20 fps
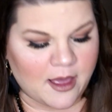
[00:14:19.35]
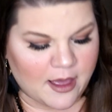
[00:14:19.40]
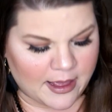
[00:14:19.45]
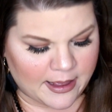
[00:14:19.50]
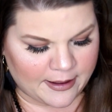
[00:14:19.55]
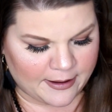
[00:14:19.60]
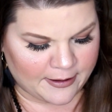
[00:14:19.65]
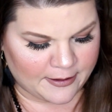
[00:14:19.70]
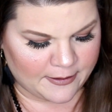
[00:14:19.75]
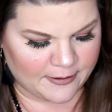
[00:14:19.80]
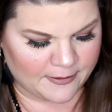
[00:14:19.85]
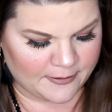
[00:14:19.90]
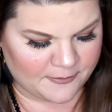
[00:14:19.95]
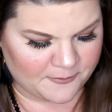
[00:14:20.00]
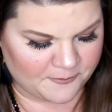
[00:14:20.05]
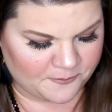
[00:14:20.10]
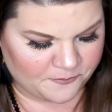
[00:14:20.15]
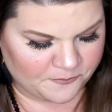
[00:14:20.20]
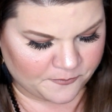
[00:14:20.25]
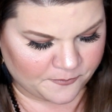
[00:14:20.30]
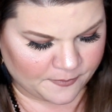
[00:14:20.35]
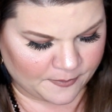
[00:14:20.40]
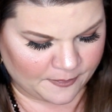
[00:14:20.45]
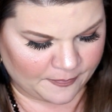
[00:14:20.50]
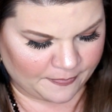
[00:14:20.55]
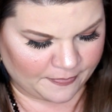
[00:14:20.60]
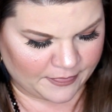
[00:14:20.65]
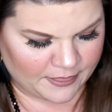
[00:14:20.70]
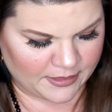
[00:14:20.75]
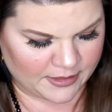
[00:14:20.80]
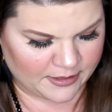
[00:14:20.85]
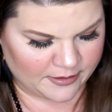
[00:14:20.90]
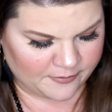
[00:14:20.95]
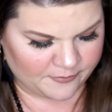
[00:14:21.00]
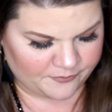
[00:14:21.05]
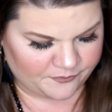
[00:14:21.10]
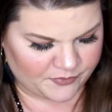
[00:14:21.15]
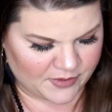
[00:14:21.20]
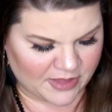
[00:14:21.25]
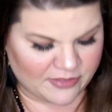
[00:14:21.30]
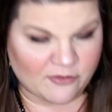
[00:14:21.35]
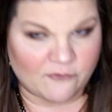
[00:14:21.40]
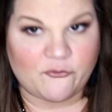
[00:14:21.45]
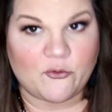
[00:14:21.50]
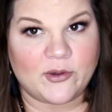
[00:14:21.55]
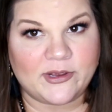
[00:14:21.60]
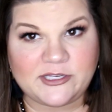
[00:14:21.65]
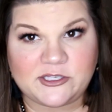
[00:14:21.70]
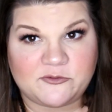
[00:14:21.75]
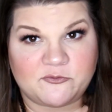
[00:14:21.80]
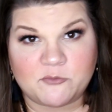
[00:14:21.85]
And the face